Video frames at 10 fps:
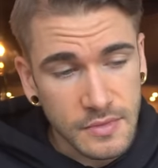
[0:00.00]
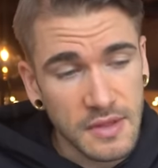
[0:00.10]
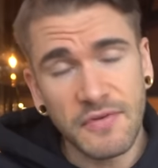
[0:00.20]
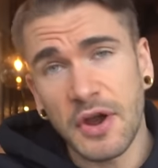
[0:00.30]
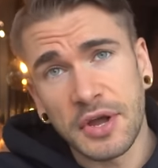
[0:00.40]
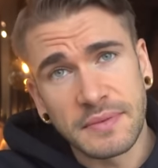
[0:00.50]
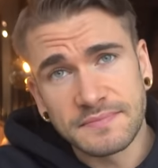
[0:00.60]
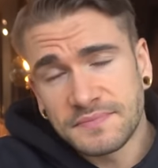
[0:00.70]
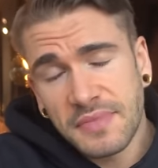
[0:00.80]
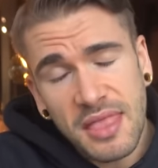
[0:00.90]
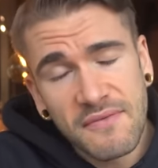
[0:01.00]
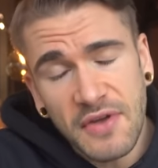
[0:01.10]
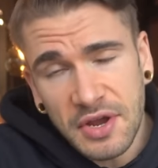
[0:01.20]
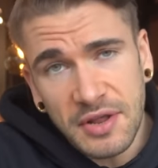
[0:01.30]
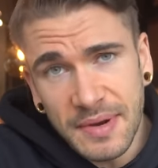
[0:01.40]
Very good.
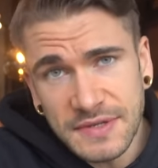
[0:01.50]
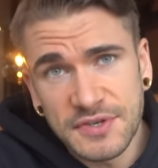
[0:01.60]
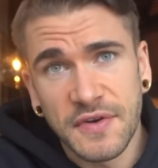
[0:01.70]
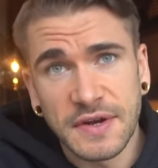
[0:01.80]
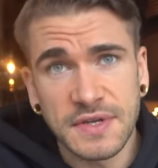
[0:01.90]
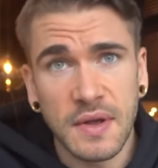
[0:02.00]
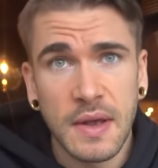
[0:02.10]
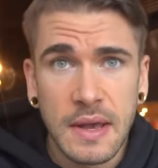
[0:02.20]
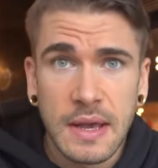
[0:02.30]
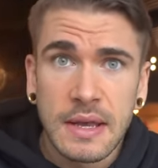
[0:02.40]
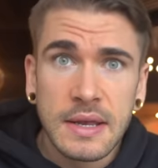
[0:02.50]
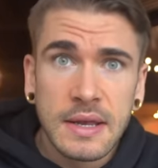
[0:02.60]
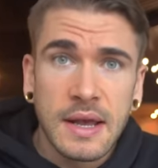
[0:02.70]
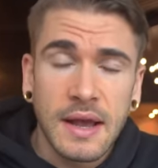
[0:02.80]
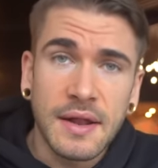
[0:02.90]
Very good, everybody, so far, so.
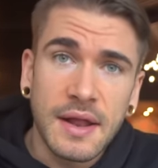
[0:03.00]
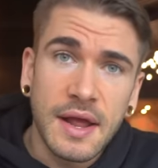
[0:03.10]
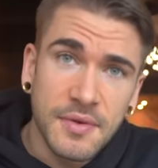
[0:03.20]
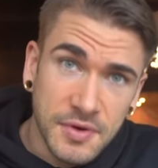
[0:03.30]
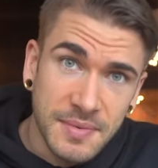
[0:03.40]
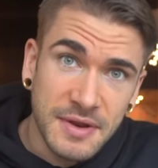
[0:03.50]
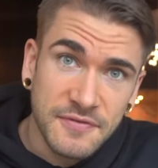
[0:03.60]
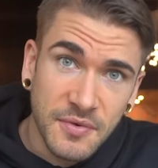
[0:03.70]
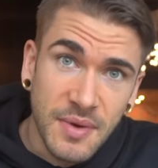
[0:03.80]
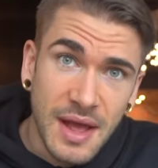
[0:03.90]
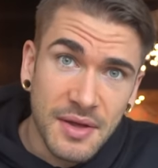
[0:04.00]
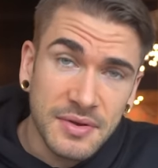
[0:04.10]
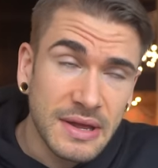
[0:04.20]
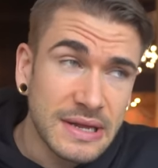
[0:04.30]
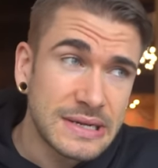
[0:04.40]
All right, we're coming in for round,
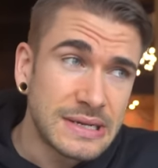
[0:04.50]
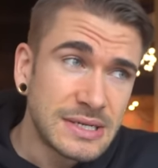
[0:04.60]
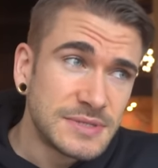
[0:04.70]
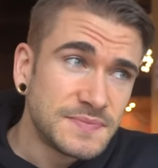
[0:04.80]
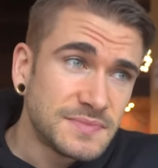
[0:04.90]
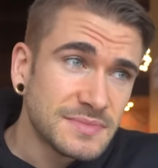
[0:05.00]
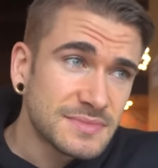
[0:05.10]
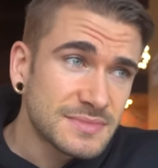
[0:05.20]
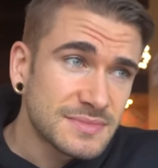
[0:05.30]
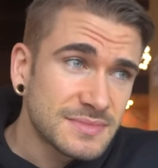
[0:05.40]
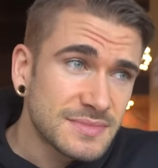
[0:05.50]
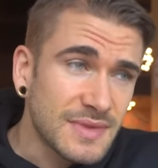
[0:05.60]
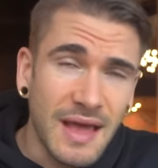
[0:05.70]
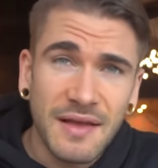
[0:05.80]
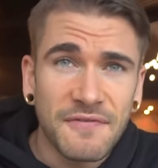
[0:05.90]

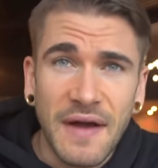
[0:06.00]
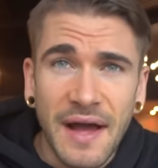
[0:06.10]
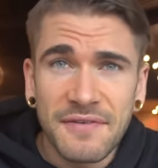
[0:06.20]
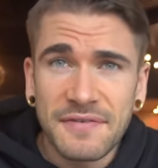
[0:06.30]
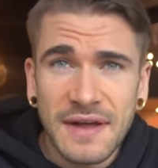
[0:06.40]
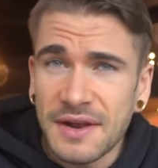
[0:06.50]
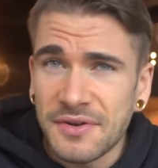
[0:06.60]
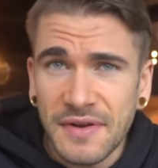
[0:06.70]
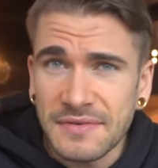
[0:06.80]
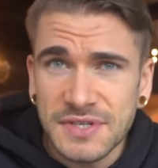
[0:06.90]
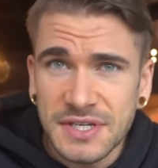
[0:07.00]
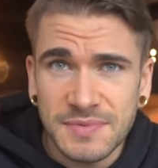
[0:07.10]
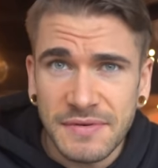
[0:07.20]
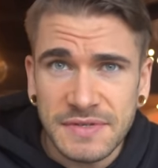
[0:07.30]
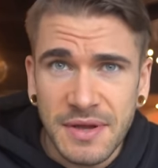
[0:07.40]
I think 5, I don't know, 5 or 6,
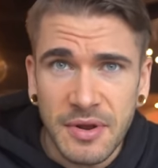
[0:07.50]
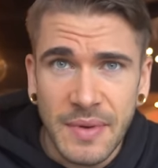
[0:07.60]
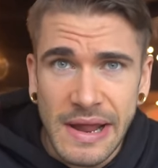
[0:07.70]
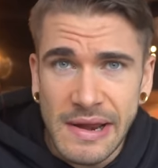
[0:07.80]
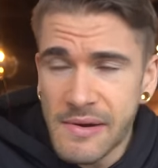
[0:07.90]
whatever's coming our way.